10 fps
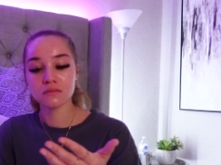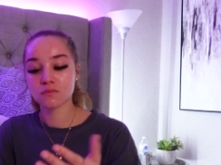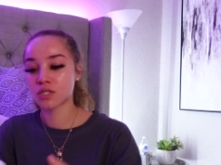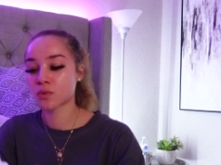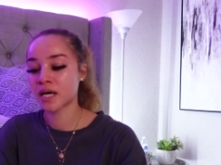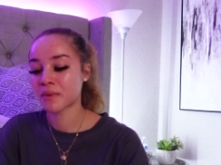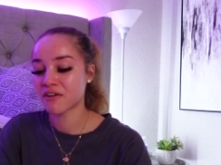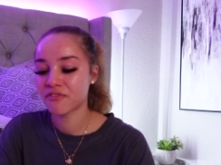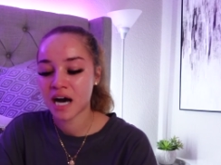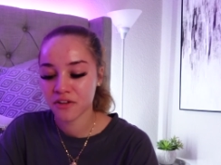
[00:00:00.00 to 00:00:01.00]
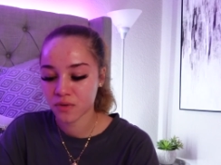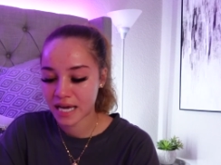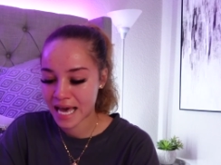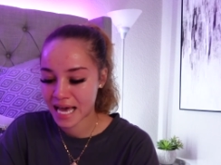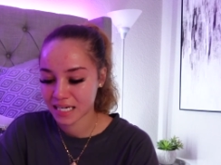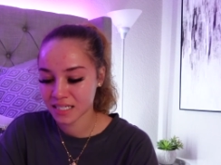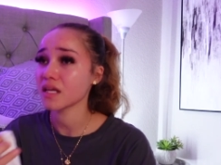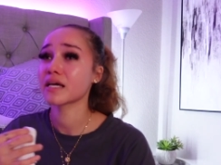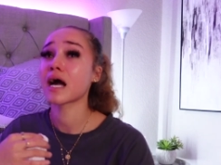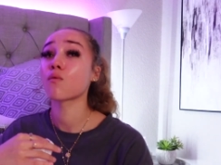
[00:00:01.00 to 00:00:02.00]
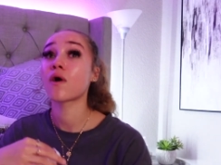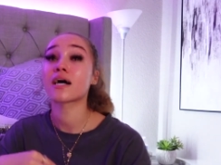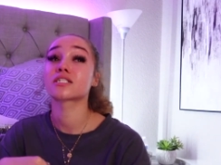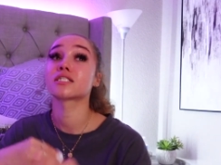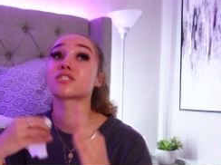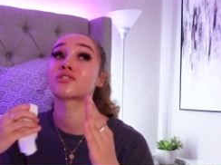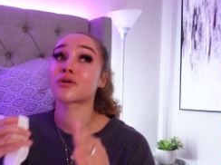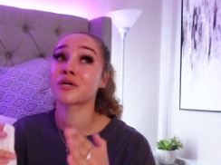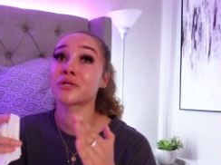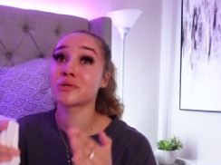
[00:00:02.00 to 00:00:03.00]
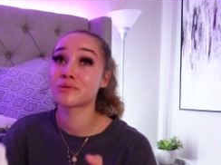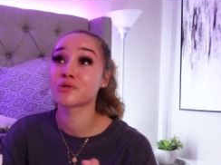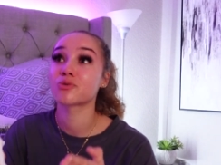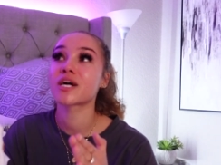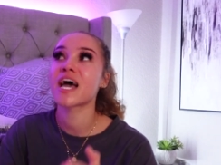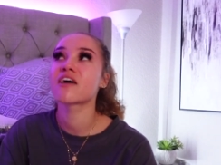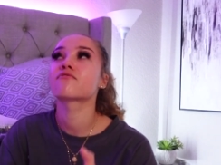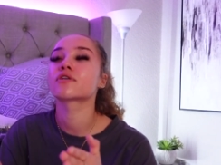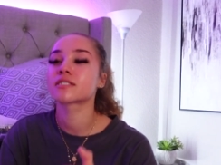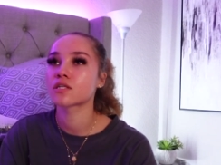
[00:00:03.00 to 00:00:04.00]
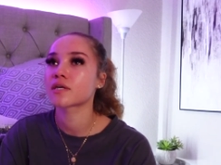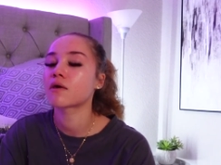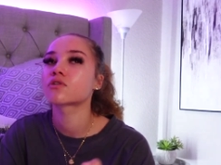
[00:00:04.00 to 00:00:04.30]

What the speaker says: with the way my father would act. And I watched this certain YouTuber every single day.